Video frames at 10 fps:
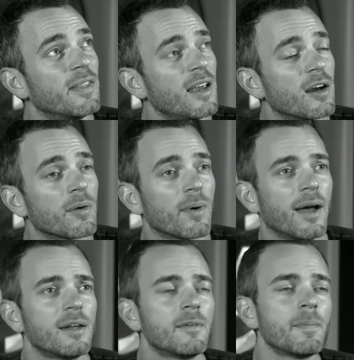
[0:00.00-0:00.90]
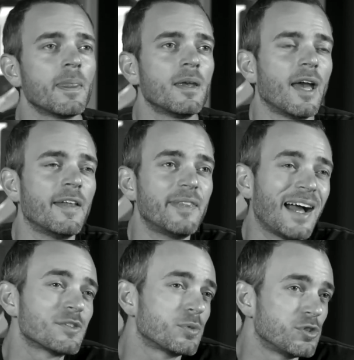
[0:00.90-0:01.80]
there, right? And
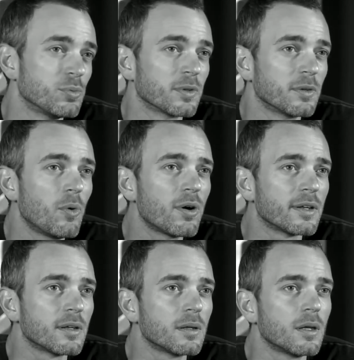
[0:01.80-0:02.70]
that's what you really want.